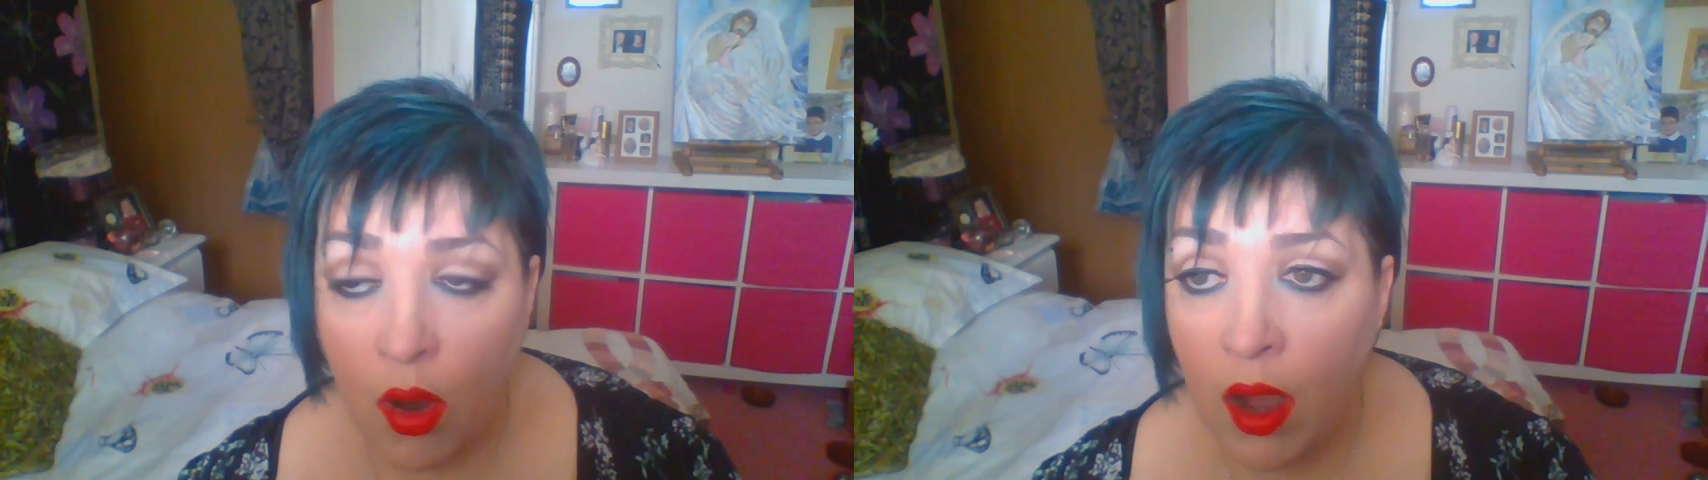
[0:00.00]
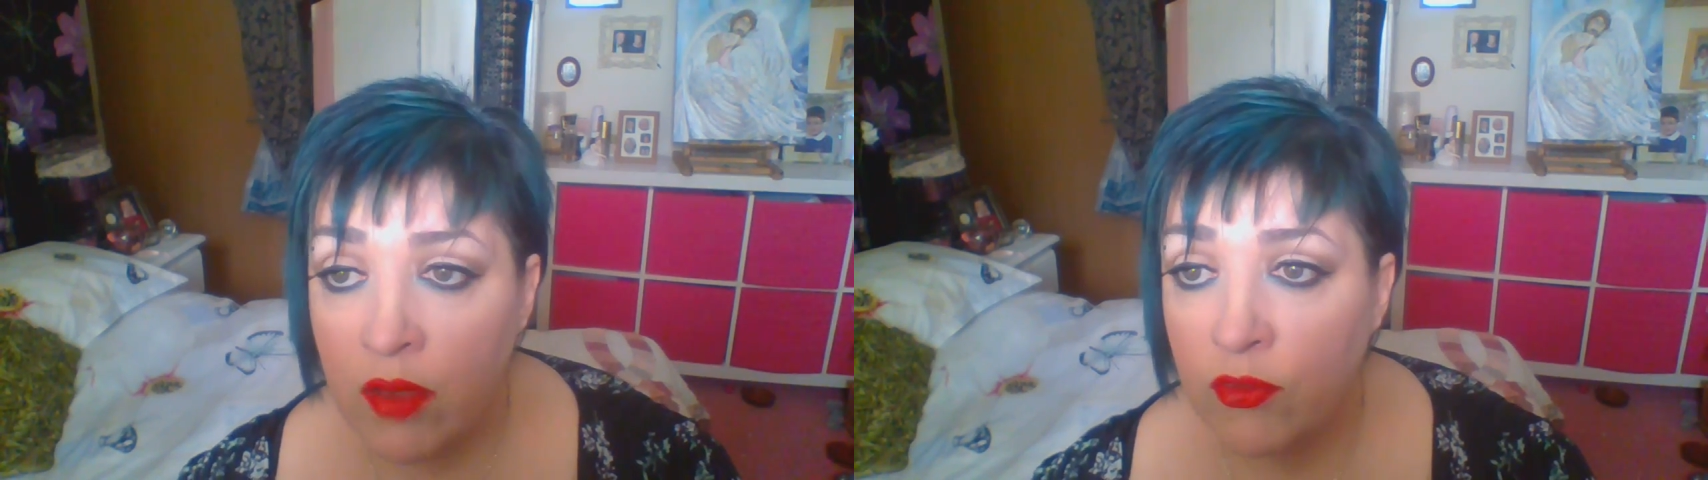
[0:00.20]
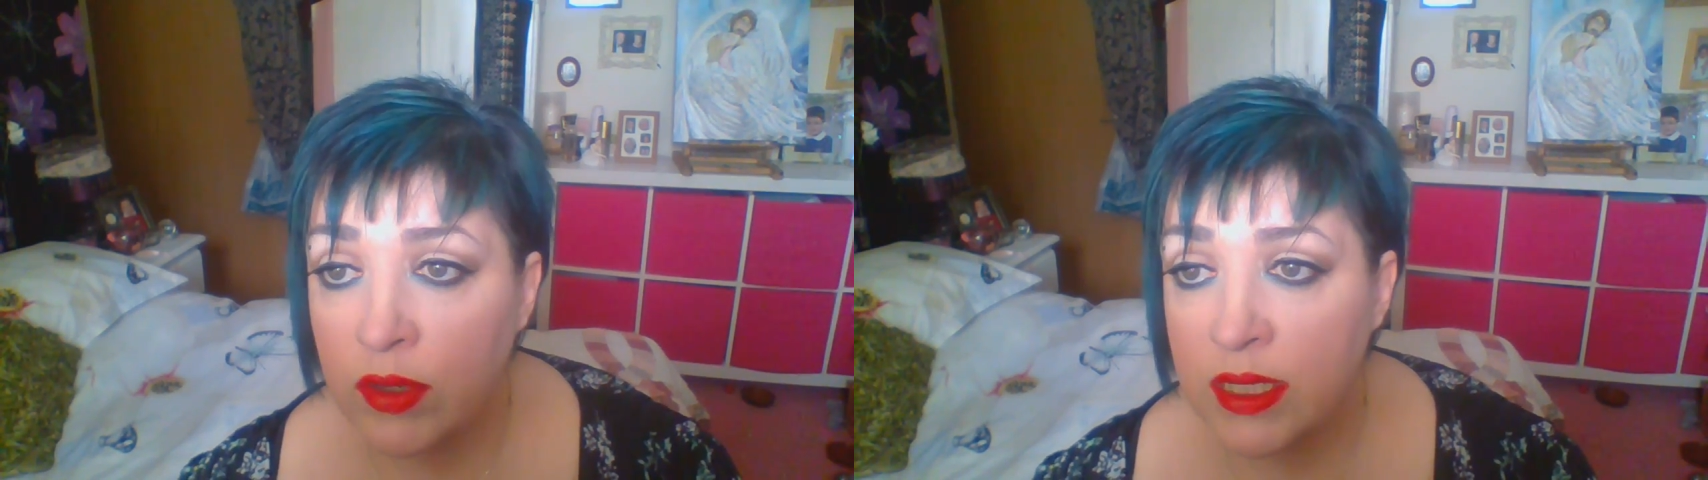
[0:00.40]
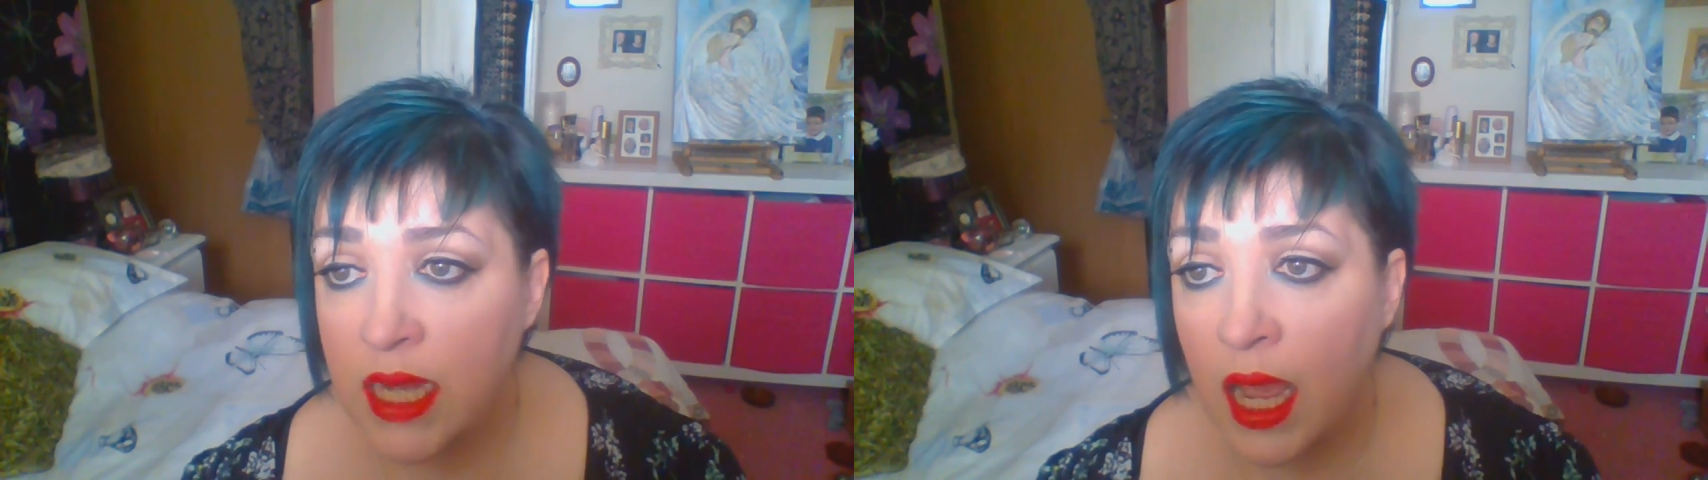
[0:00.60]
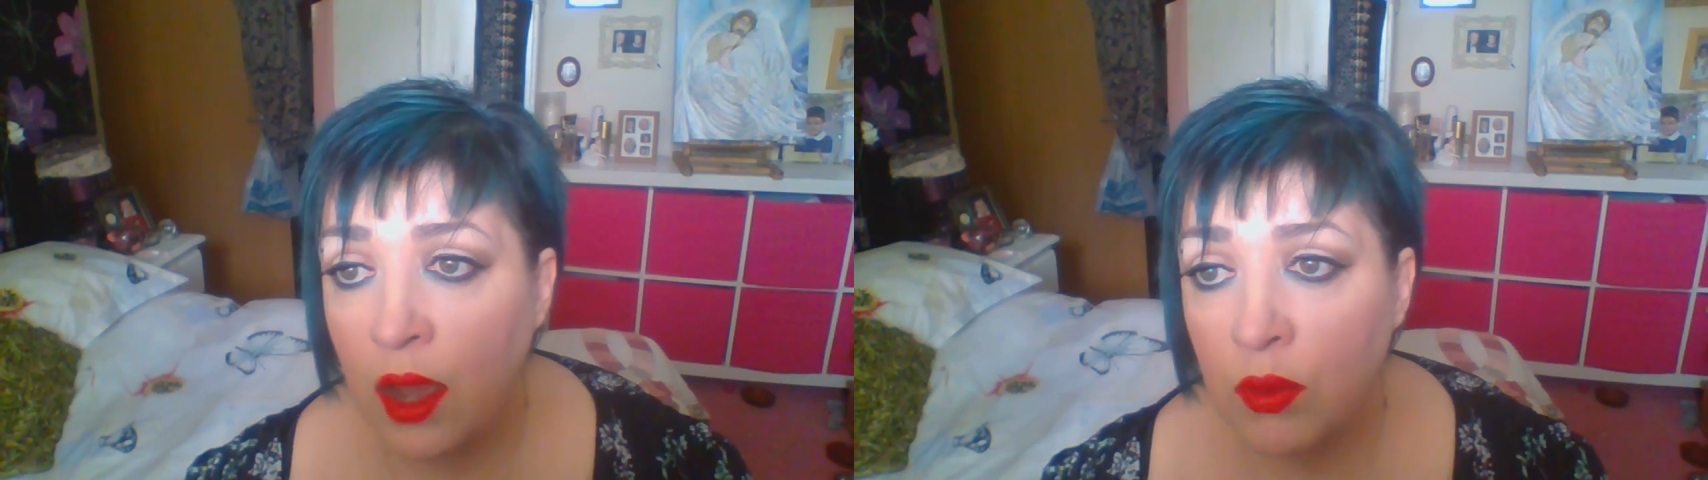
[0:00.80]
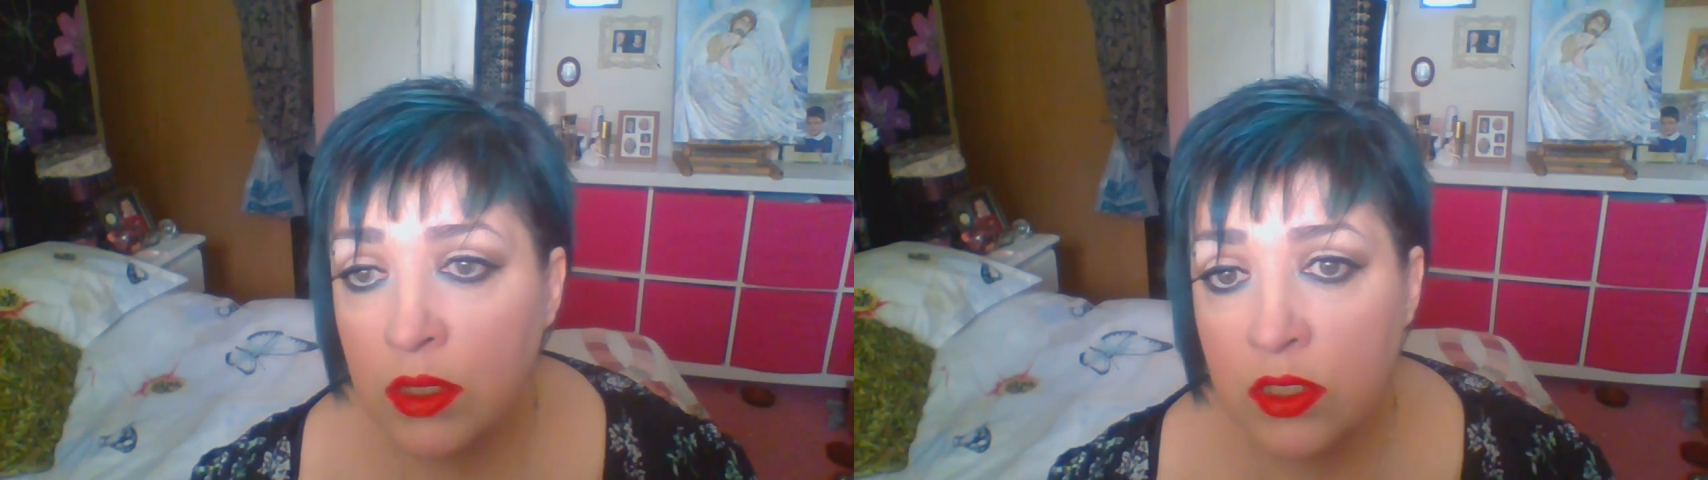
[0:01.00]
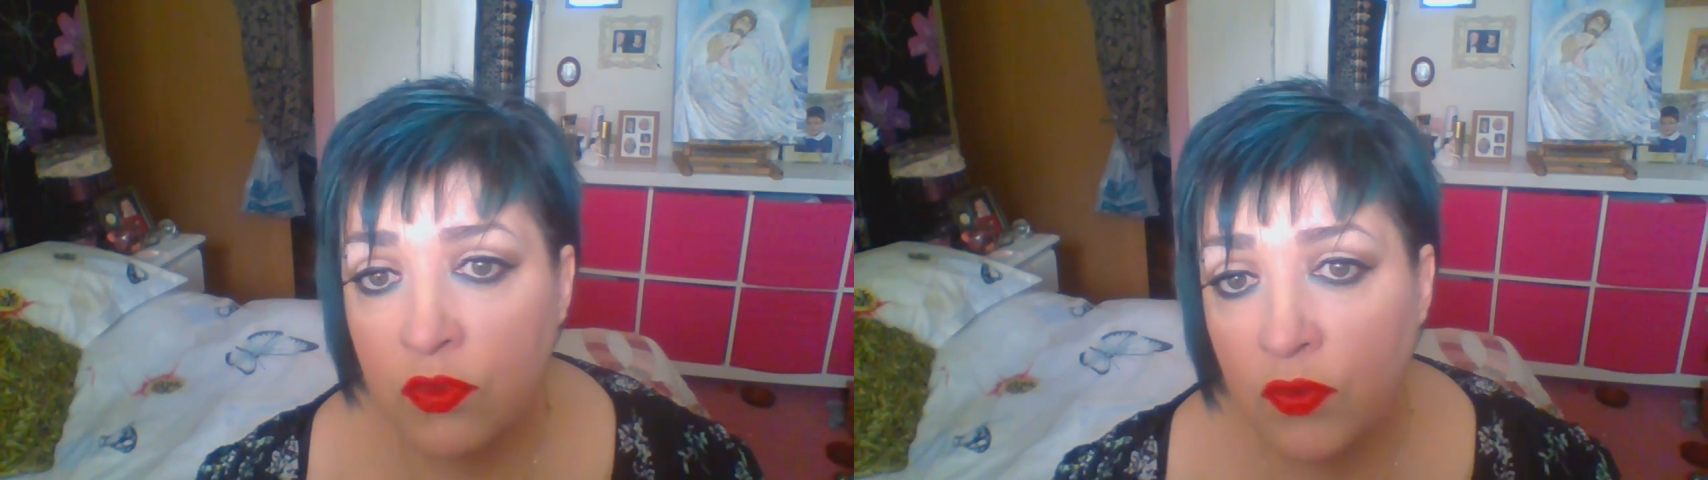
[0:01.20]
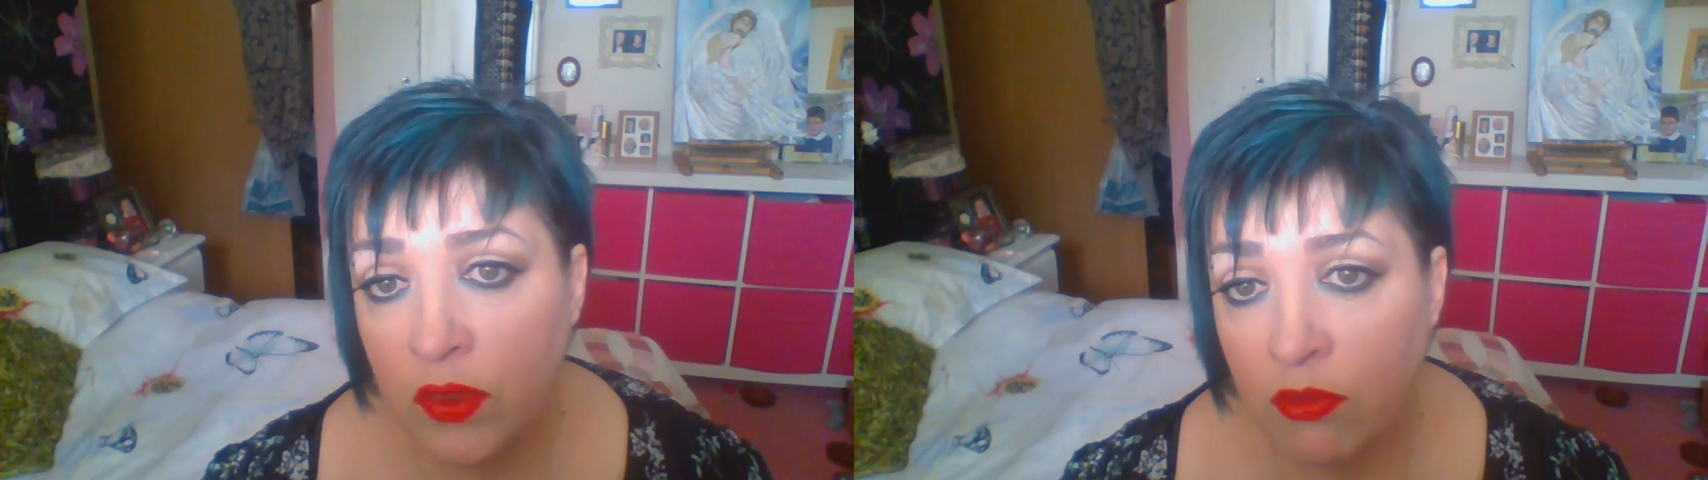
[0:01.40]
ivory towers
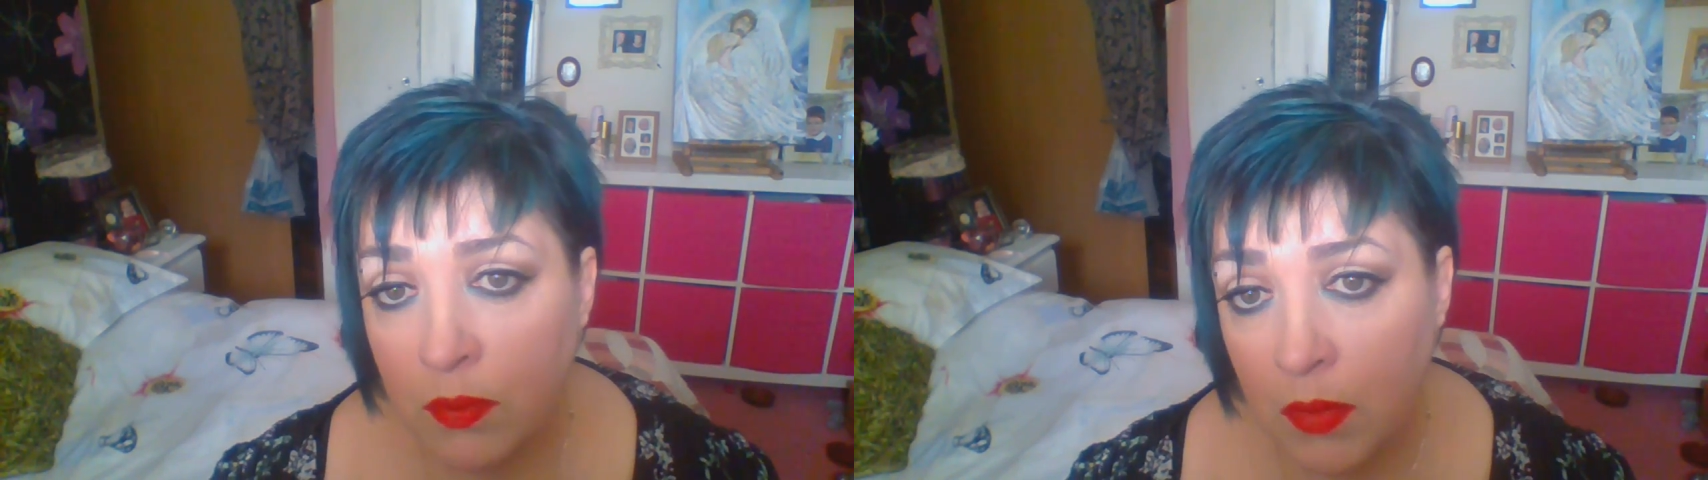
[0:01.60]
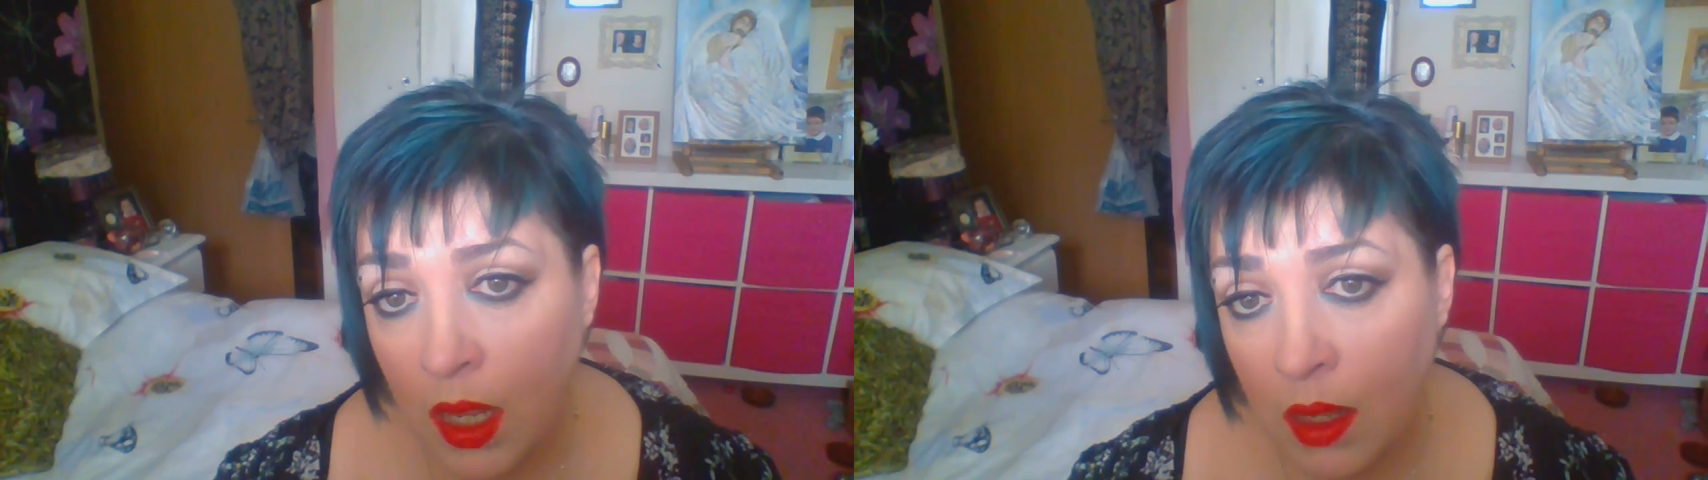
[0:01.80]
for the